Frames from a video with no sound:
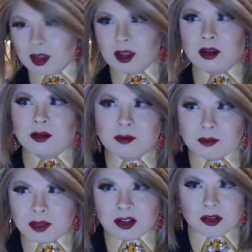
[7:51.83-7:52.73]
And
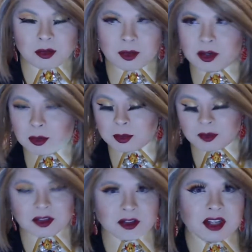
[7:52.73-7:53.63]
because superhero
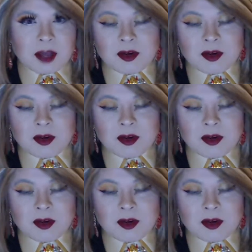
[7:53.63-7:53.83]
movies are a dime